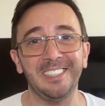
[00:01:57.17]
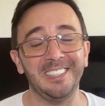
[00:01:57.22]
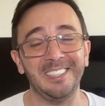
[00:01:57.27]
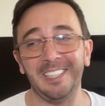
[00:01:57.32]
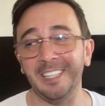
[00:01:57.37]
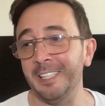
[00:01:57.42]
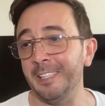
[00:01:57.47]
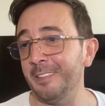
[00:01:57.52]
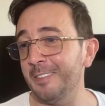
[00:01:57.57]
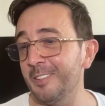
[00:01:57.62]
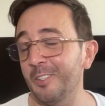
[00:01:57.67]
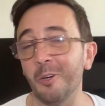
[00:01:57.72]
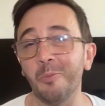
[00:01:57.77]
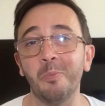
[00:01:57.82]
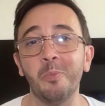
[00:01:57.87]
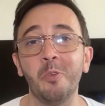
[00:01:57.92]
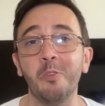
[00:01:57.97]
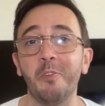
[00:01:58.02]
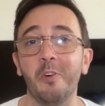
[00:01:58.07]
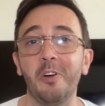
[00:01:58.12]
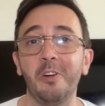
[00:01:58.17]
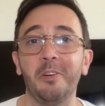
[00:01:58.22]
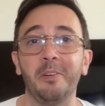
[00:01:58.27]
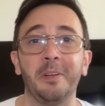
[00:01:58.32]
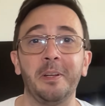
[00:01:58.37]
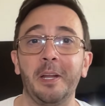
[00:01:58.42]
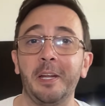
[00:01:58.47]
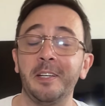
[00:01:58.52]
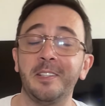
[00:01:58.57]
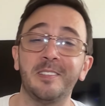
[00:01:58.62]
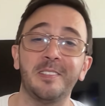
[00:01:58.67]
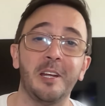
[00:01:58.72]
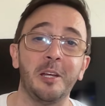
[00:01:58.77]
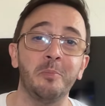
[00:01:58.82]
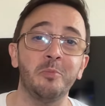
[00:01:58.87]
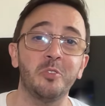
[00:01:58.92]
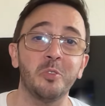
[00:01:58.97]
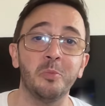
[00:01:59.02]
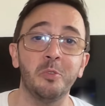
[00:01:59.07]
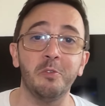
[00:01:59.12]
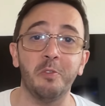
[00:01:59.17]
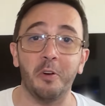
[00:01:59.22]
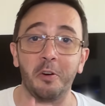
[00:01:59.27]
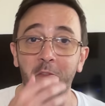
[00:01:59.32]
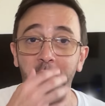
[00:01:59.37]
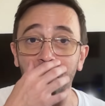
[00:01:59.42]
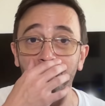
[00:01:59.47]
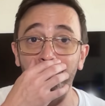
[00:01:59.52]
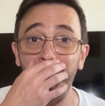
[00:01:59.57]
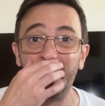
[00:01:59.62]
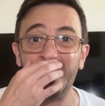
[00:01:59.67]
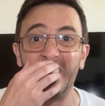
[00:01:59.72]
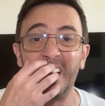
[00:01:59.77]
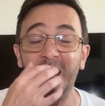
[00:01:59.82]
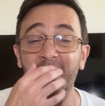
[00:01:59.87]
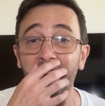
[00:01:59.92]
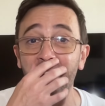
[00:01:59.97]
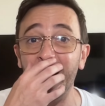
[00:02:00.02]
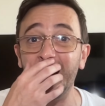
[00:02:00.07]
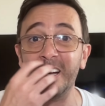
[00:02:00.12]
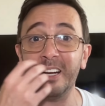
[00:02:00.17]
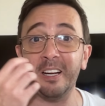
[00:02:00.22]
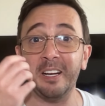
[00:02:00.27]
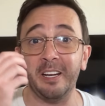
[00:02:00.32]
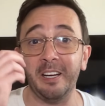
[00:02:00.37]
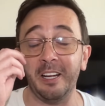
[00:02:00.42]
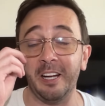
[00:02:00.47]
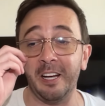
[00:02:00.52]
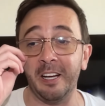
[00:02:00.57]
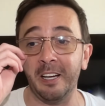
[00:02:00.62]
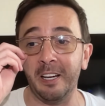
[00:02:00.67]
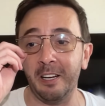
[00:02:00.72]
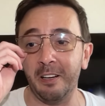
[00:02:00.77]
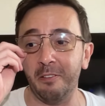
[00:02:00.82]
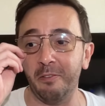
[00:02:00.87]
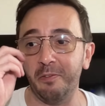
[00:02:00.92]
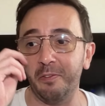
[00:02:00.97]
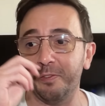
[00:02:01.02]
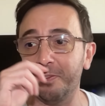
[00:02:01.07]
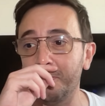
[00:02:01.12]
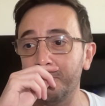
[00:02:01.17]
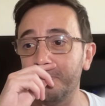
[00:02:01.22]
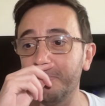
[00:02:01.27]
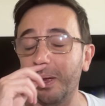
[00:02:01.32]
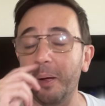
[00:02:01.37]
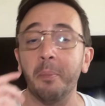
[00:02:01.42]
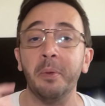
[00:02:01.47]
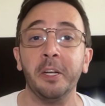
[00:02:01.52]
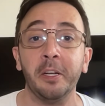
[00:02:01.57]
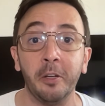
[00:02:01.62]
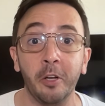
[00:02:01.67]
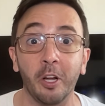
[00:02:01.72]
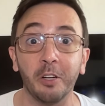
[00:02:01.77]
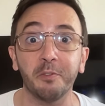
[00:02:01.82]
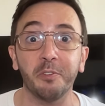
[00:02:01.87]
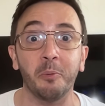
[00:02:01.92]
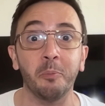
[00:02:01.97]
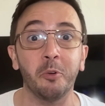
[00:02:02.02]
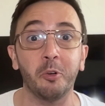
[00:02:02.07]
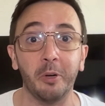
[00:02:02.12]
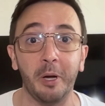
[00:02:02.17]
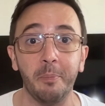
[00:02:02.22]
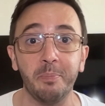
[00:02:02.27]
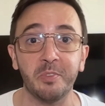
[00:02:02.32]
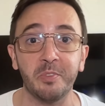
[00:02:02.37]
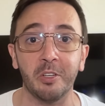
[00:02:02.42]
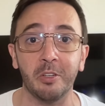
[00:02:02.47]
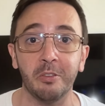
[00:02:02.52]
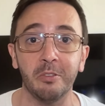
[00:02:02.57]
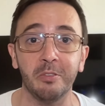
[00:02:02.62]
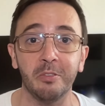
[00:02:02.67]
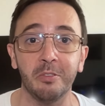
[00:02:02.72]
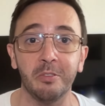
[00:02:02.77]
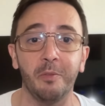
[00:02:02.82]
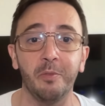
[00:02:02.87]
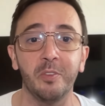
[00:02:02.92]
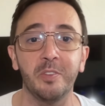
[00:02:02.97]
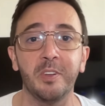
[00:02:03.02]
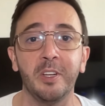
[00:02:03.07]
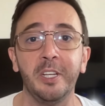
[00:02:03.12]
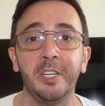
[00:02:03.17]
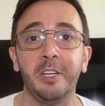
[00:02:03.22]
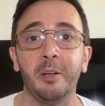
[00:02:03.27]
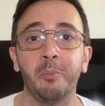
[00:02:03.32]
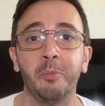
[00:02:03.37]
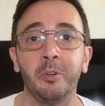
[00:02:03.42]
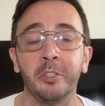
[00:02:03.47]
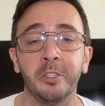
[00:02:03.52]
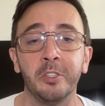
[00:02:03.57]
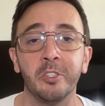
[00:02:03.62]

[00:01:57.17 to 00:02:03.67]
things go move on. It's time to move on for me. I have, I mean, not from cryptos, obviously. I'm gonna